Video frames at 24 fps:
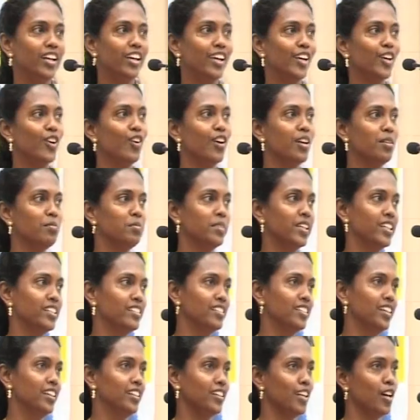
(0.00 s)
day he called me and
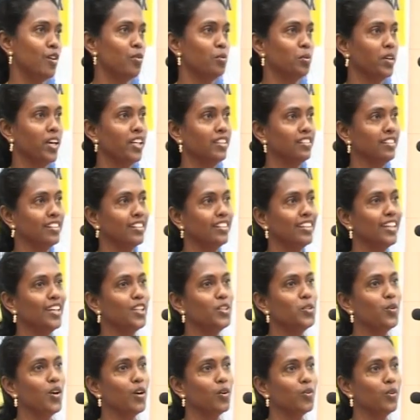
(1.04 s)
said, now Angelina,
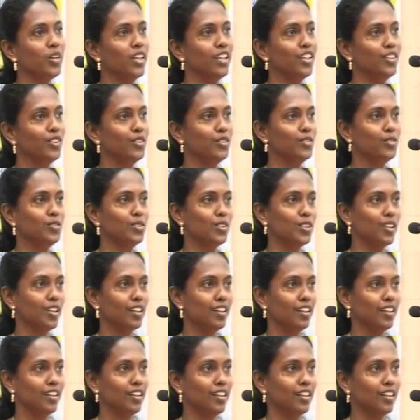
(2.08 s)
you are going to
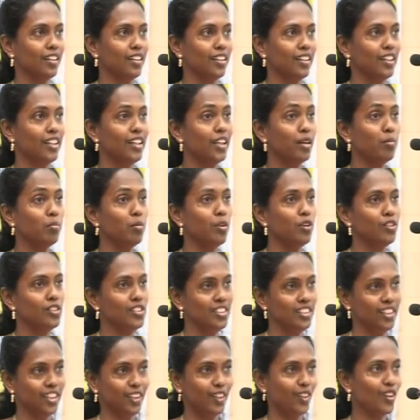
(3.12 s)

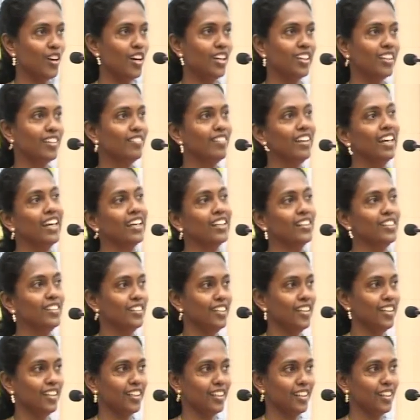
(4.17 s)
demonstrate, not give a
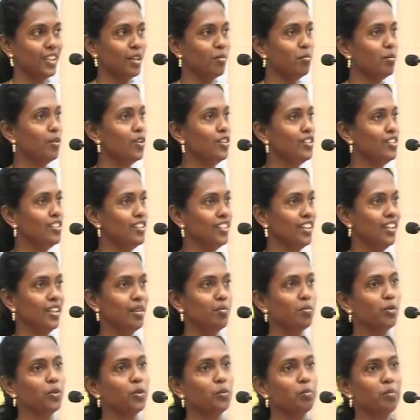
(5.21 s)
lecture, demonstrate
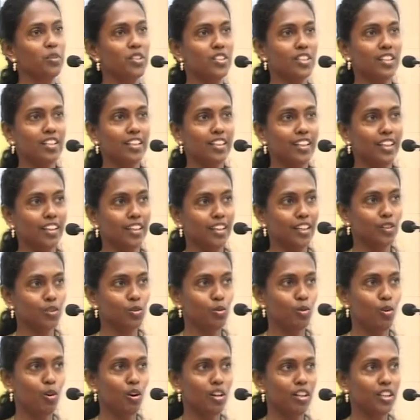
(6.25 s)
about Mission 10X
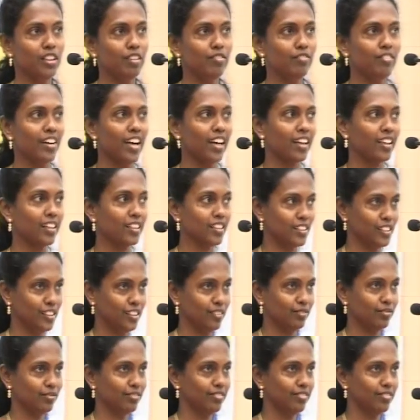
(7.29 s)
to all the faculty.